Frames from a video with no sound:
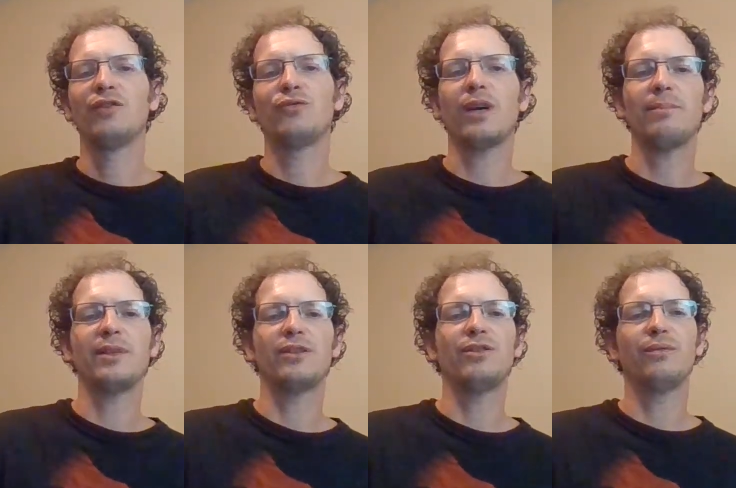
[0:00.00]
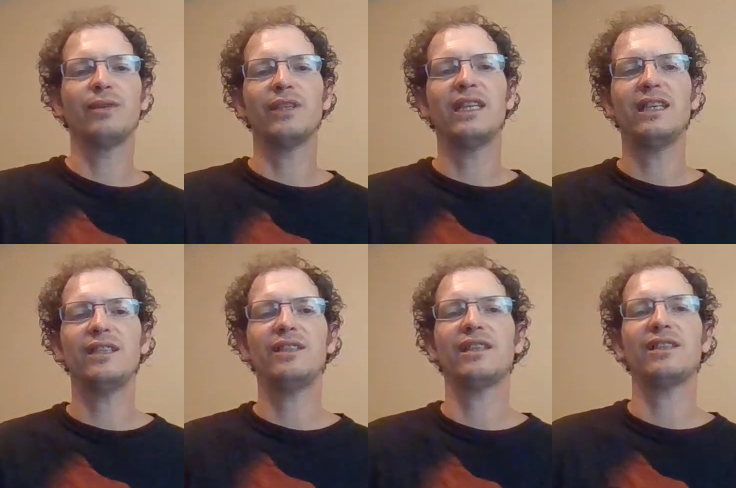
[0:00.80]
dropping to her
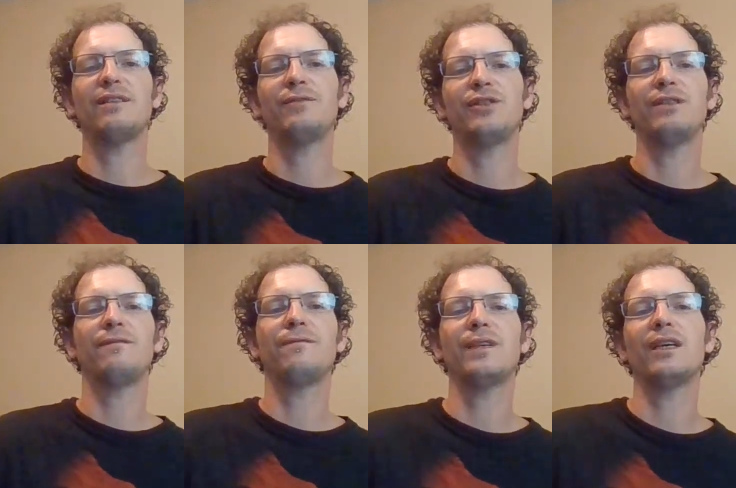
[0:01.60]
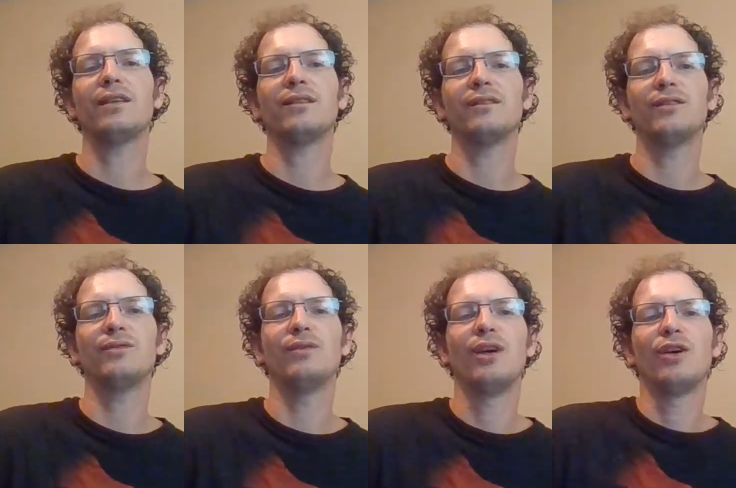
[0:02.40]
knees as if she fell
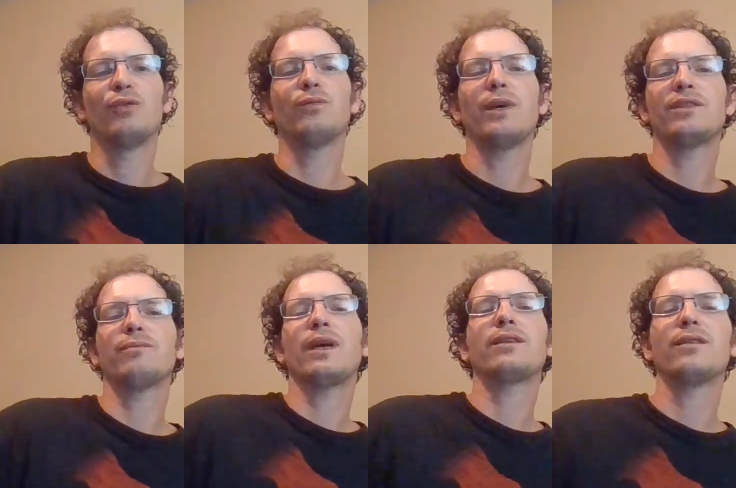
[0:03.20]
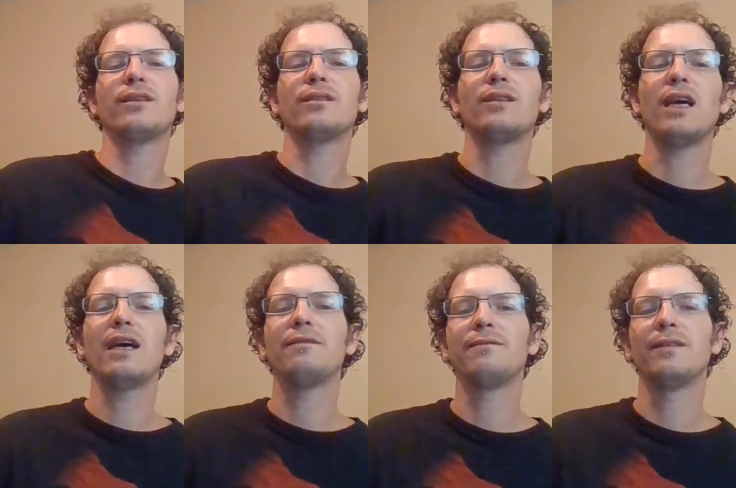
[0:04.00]
to resurrect her
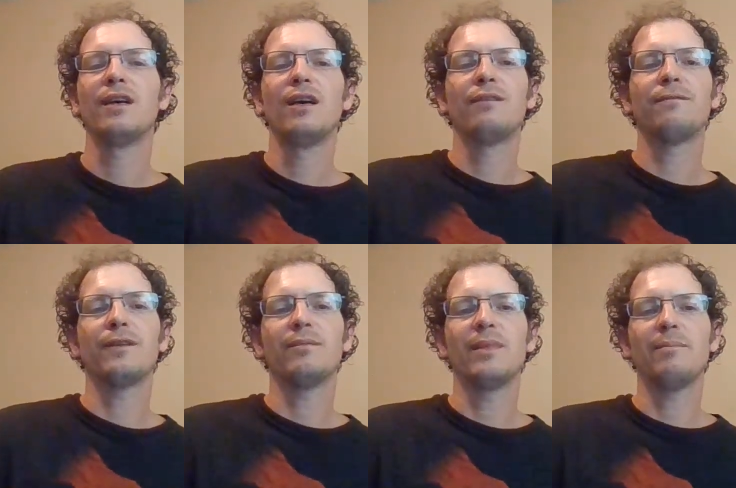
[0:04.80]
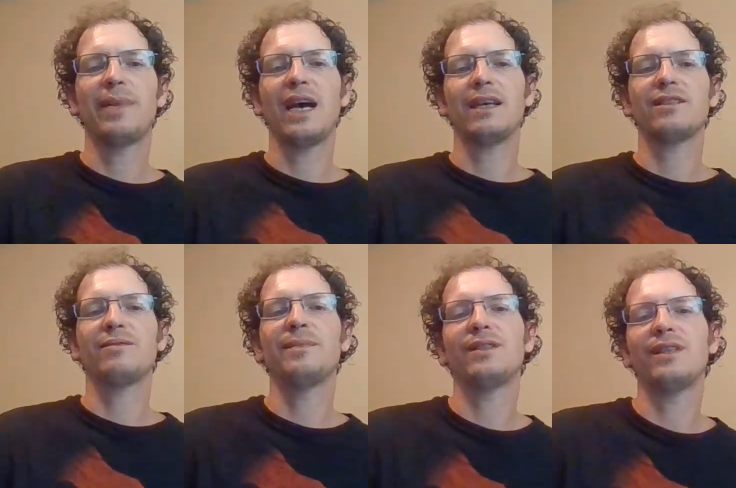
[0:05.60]
life from
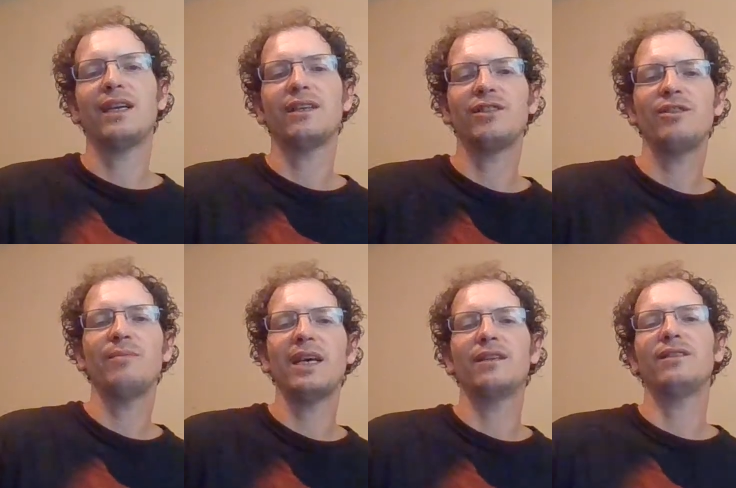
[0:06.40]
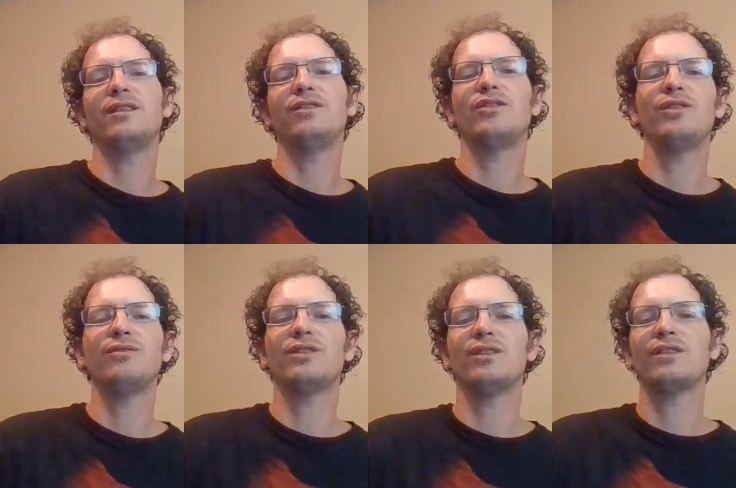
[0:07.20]
past mistakes humanity
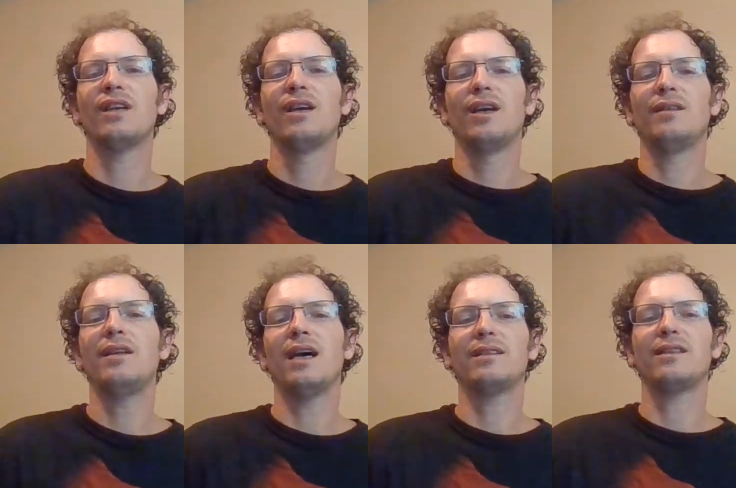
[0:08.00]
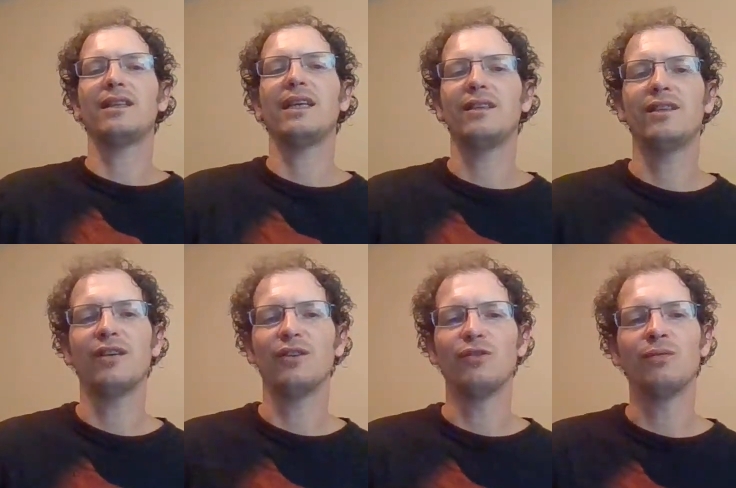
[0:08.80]
chooses not to let
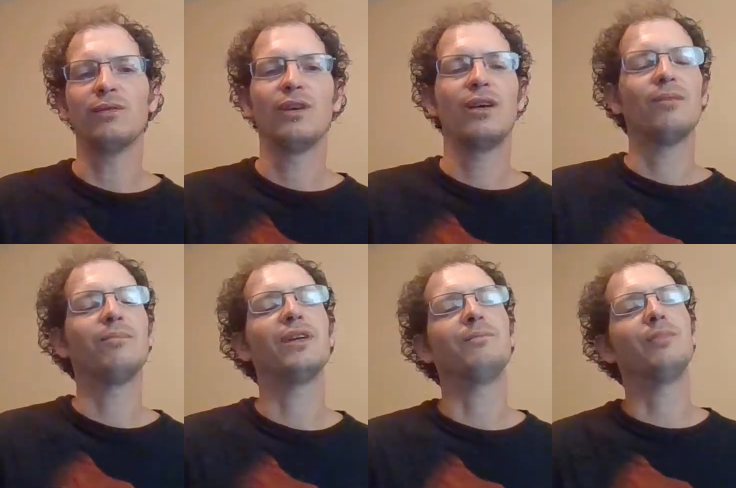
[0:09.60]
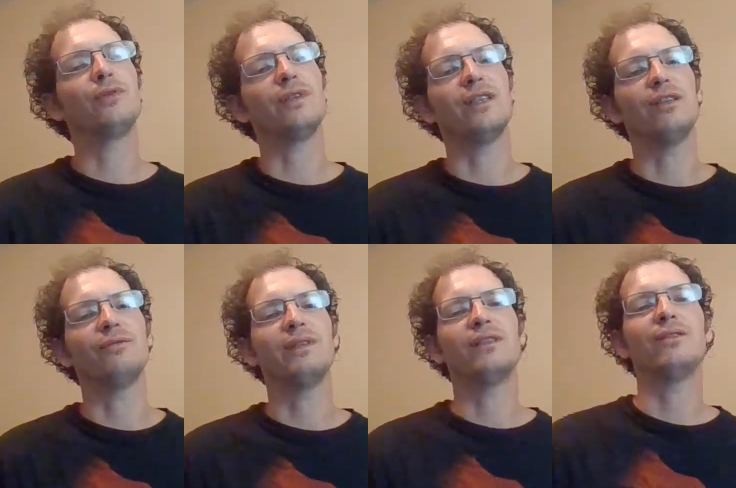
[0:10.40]
go, but bully
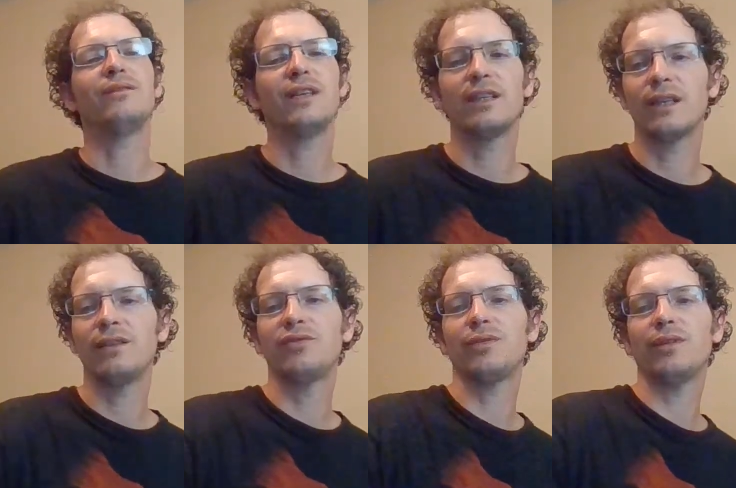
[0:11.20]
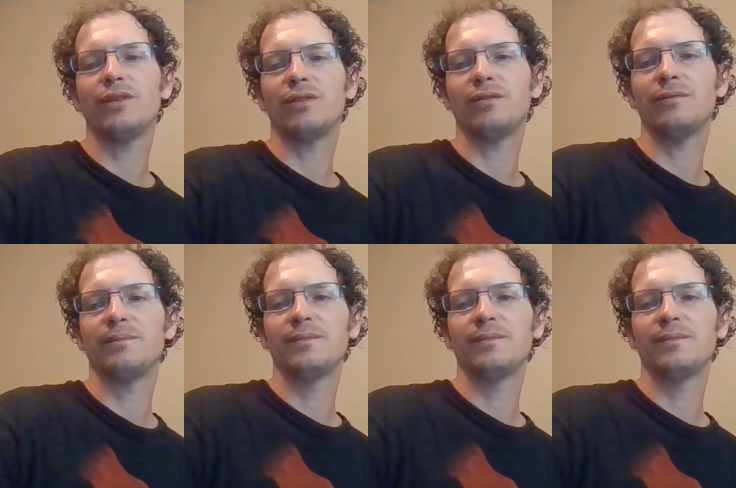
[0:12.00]
you into their control.